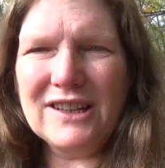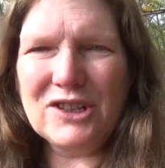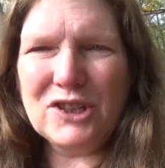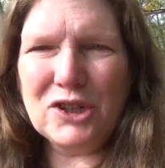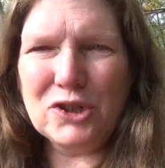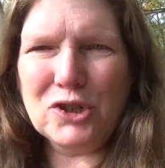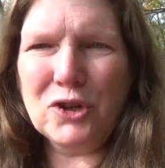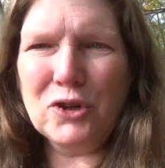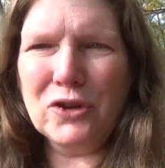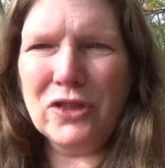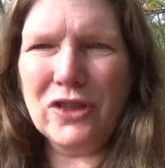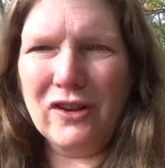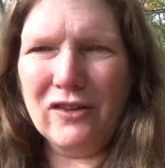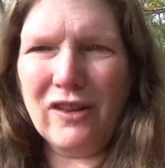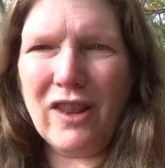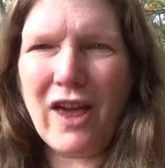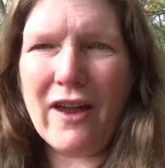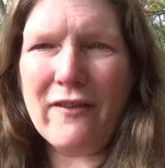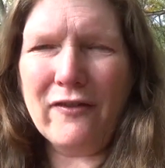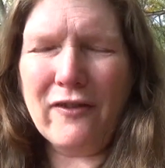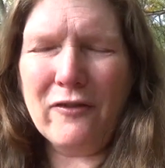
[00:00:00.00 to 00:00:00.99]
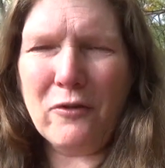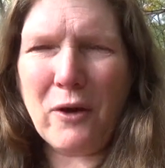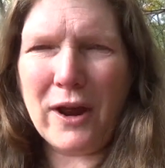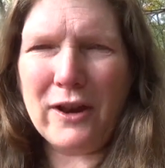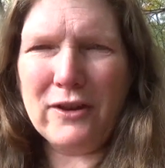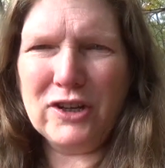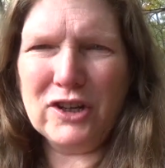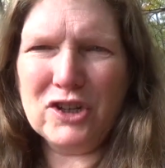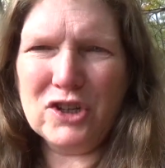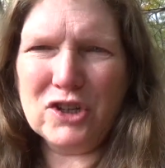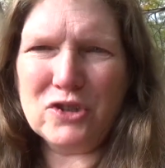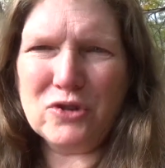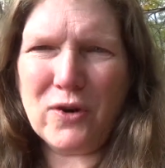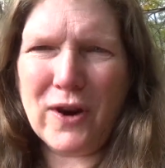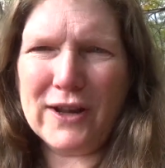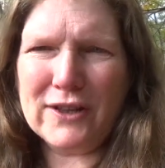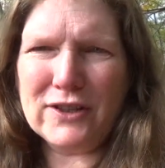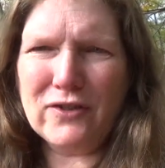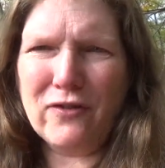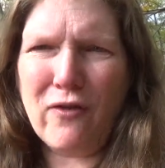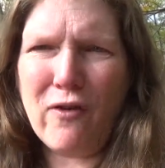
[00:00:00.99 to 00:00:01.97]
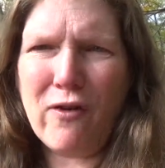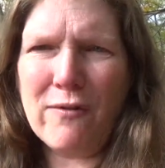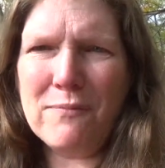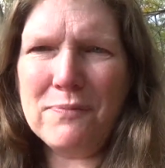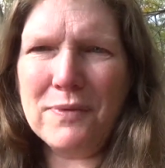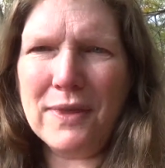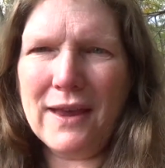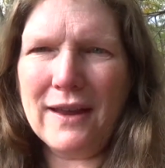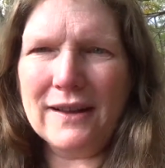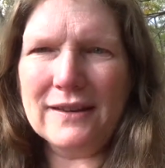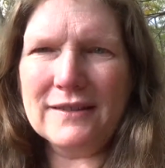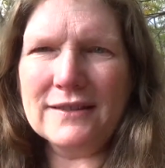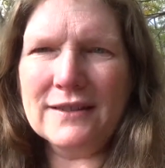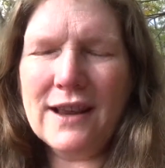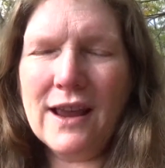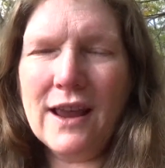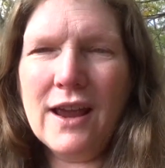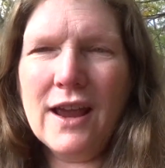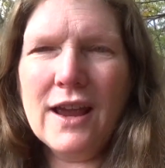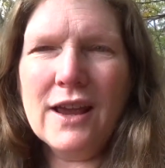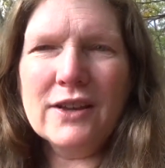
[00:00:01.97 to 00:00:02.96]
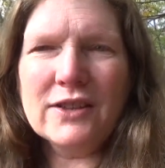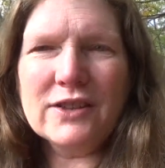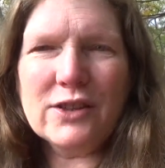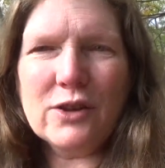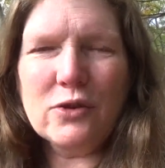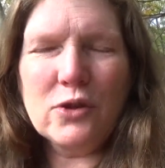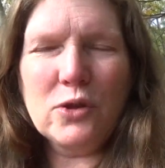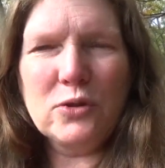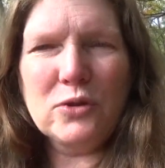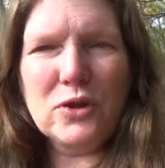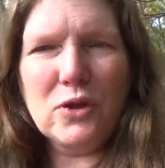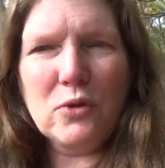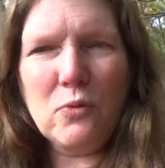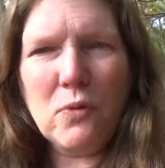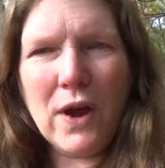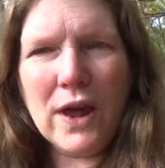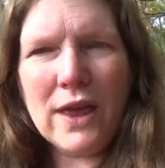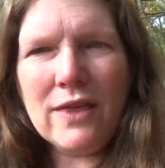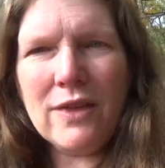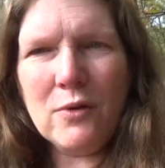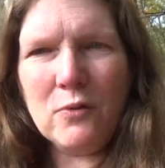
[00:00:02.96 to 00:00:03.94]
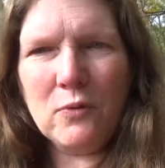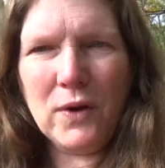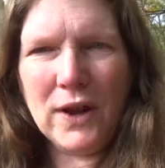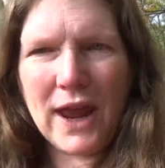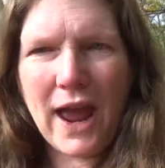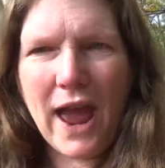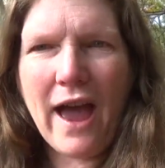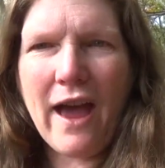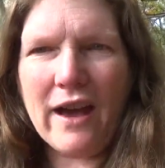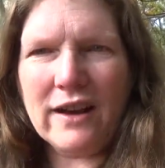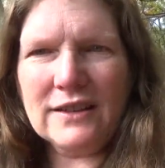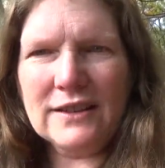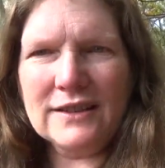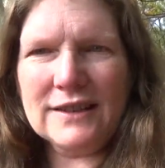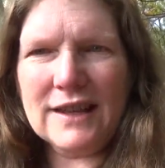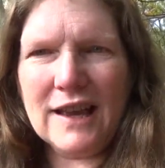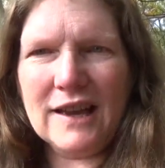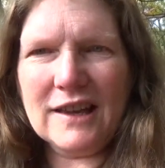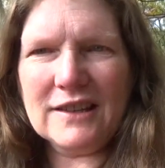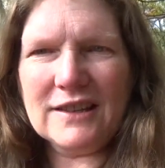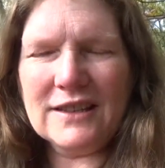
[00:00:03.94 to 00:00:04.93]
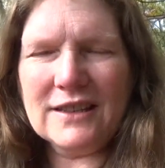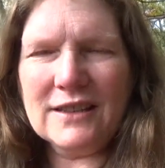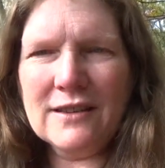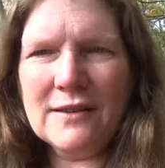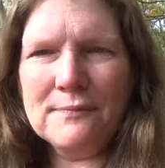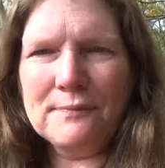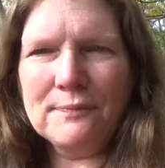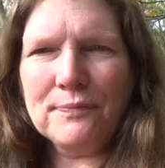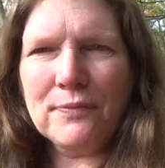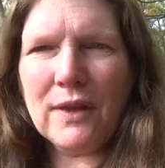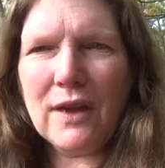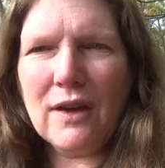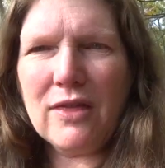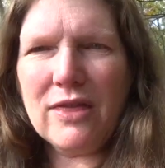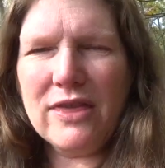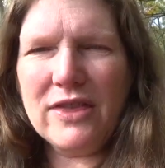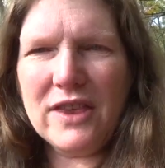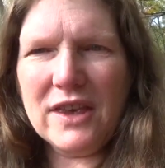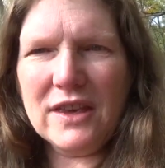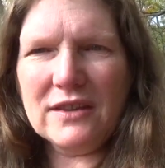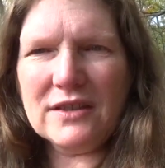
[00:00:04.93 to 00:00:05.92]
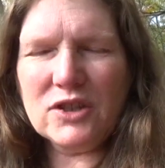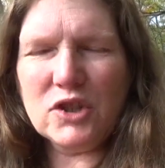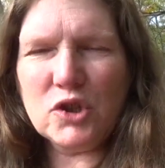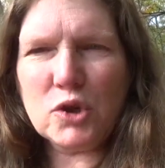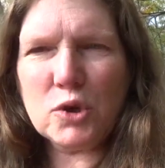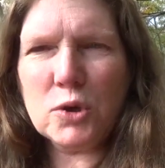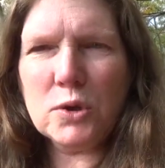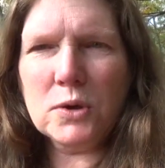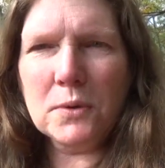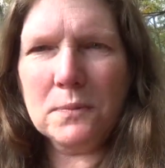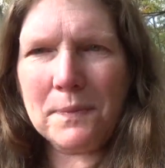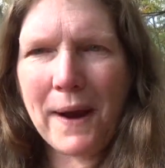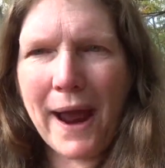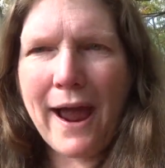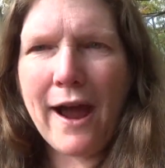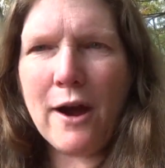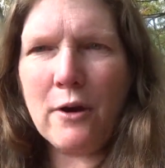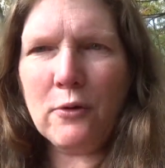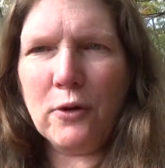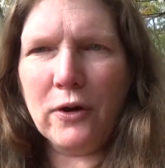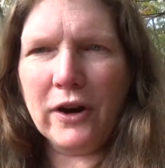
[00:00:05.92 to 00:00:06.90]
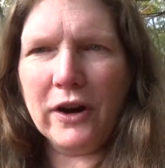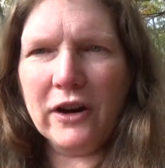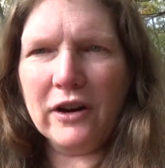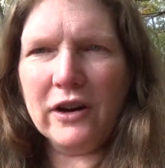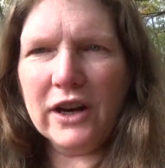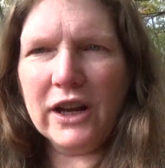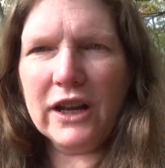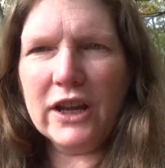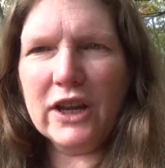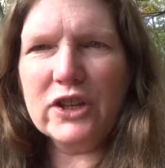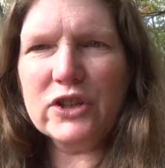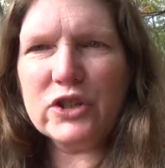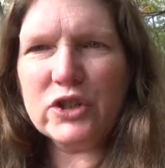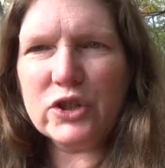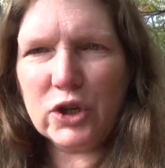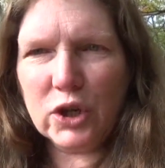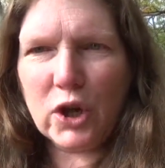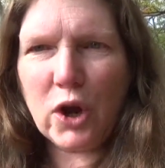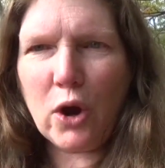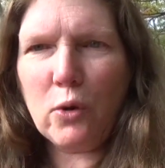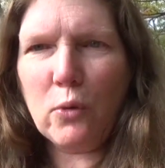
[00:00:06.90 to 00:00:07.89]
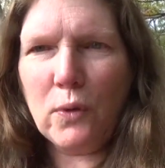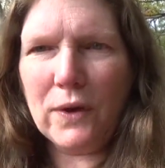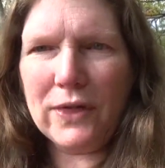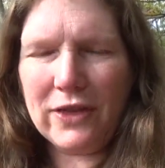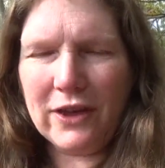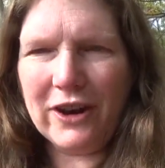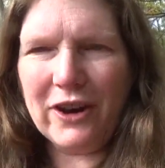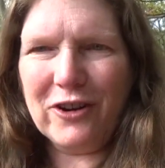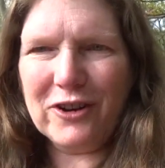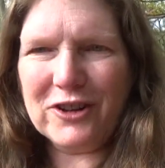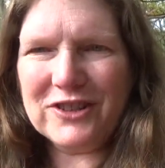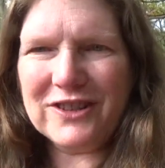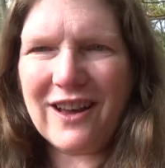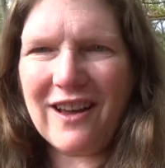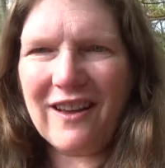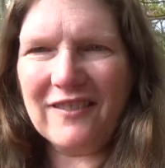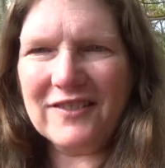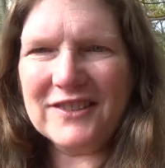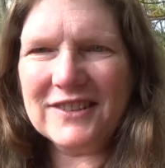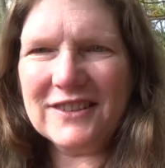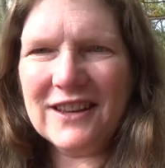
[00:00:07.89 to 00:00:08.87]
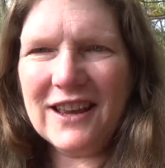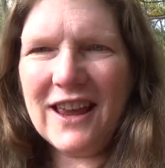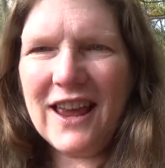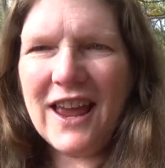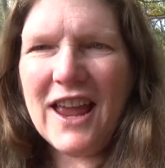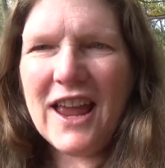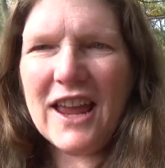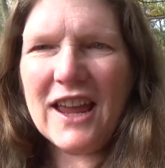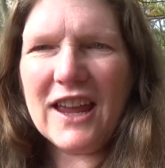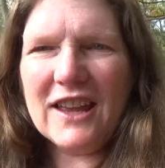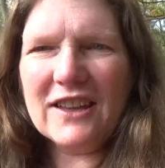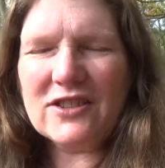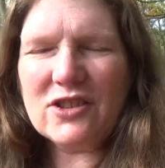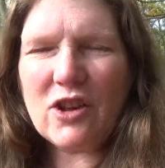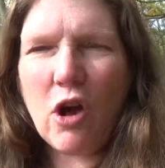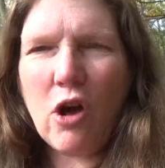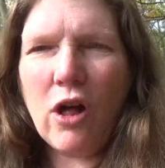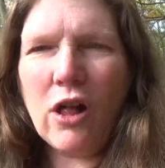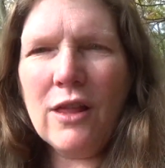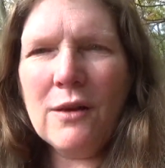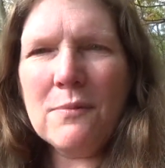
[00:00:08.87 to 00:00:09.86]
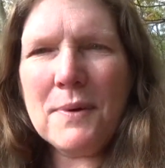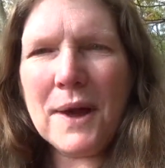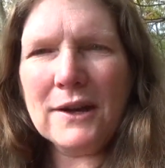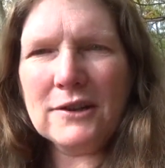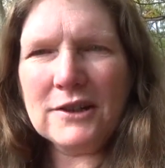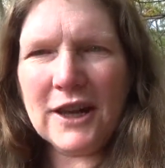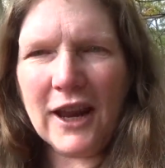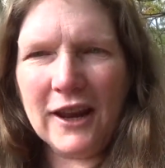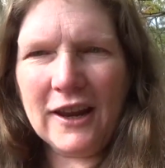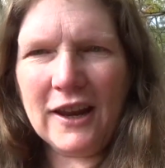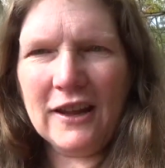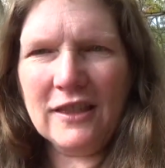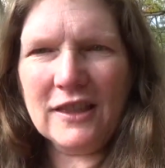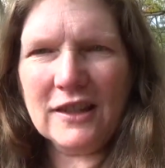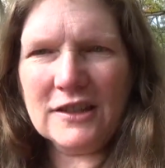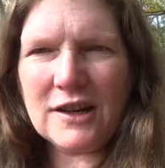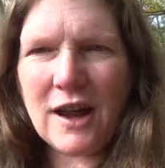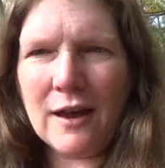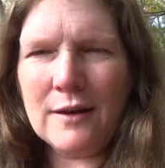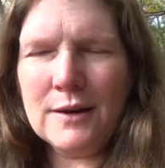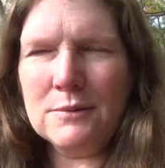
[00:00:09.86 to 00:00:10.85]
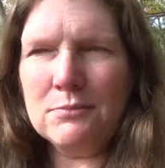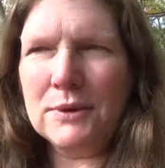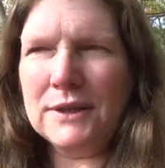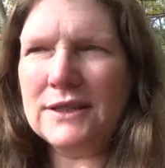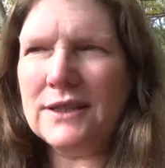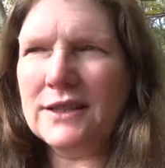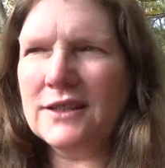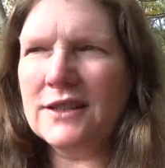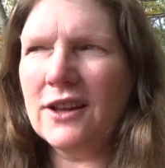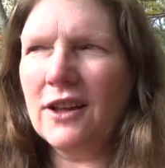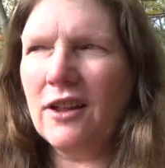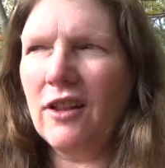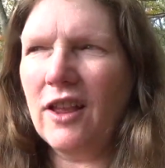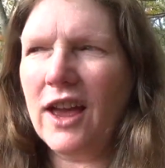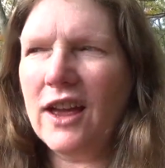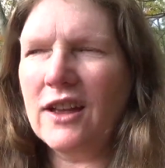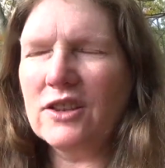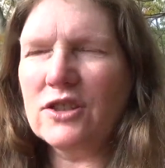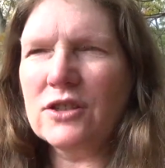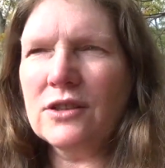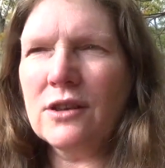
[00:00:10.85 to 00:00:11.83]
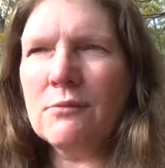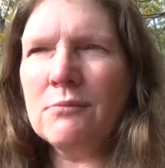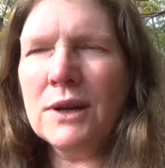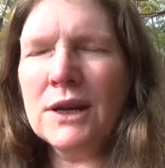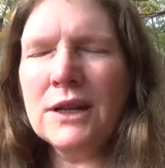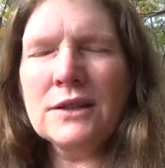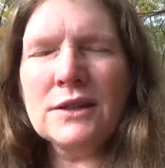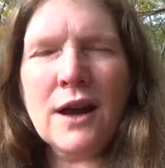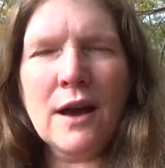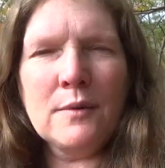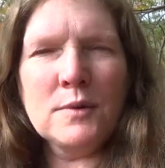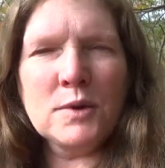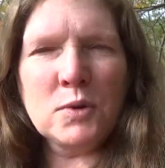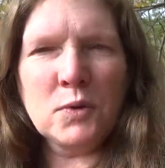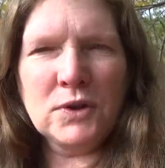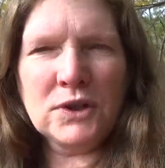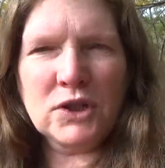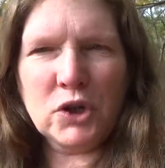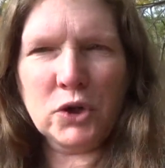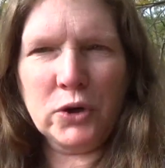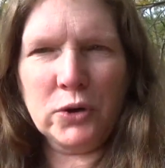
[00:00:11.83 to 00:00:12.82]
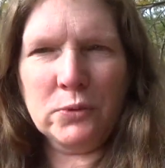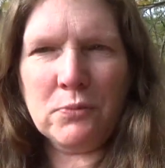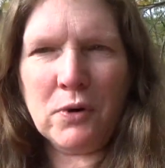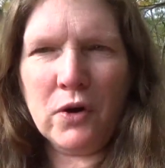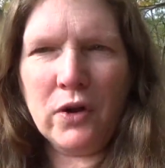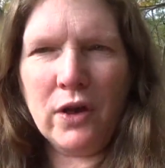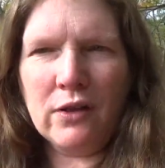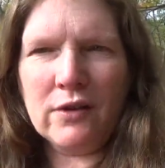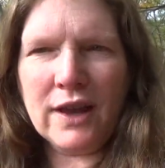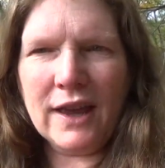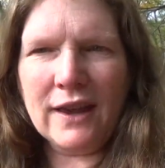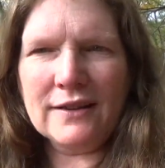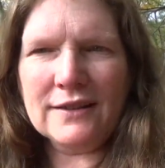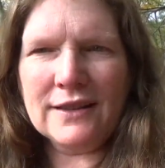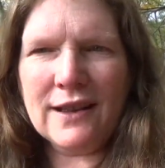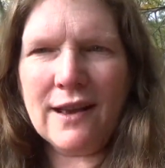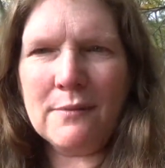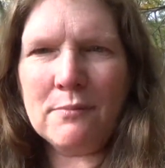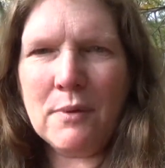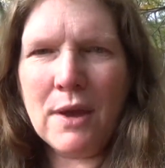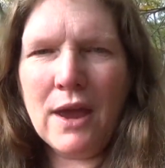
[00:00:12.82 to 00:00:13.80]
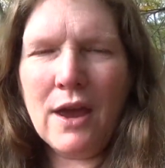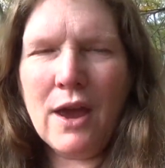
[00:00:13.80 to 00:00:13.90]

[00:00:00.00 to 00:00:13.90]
to turn their life around and to transform things. So the way that we access this true power is to go within ourselves. It's all about taking the time to be still. And so many times when turmoil kicks up,